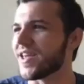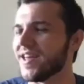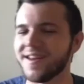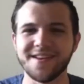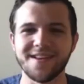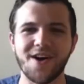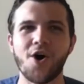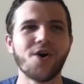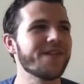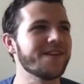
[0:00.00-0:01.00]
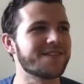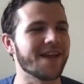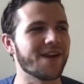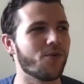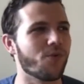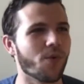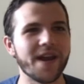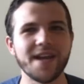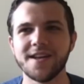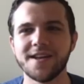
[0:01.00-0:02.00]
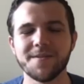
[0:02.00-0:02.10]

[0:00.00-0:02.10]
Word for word: at all these like great